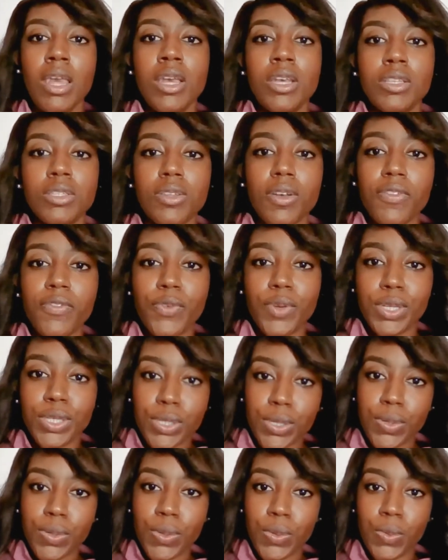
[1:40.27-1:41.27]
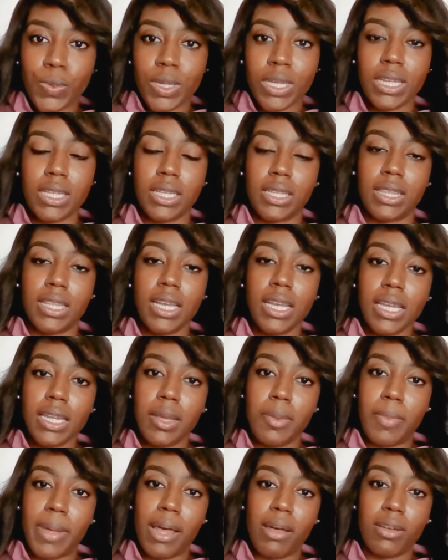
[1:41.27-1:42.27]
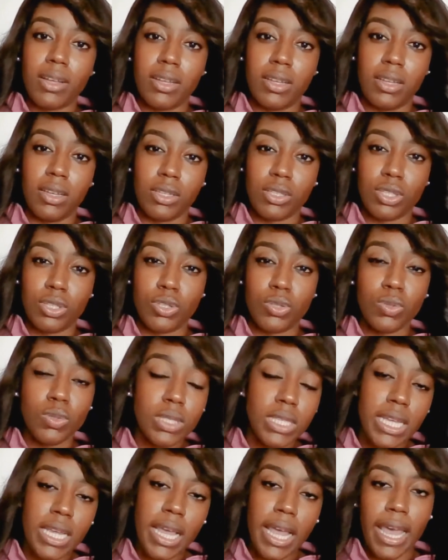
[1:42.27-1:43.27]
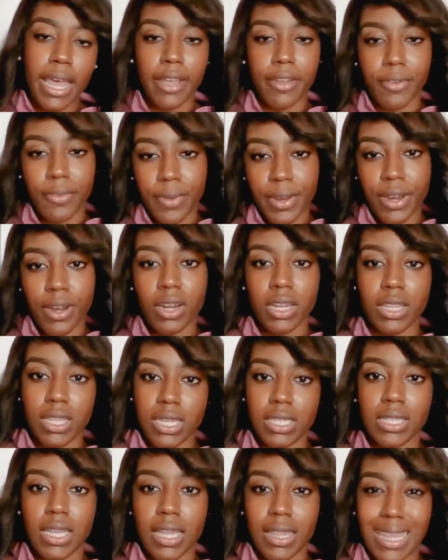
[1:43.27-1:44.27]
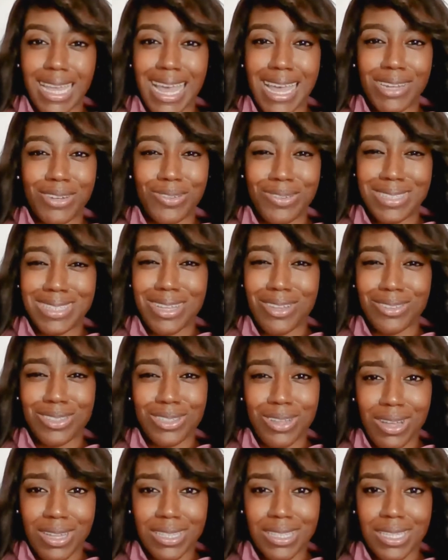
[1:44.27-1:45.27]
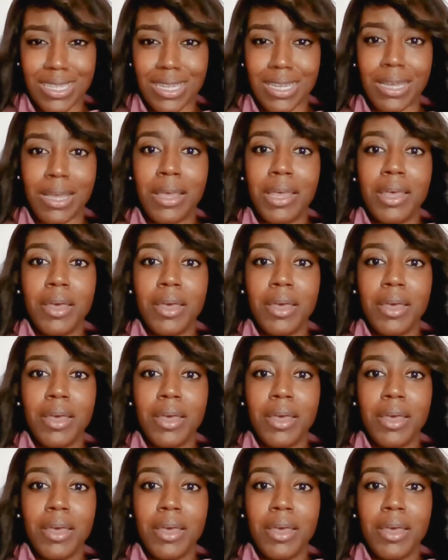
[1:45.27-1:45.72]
So for you, when thinking about choosing a career, things like that, I know it sounds daunting,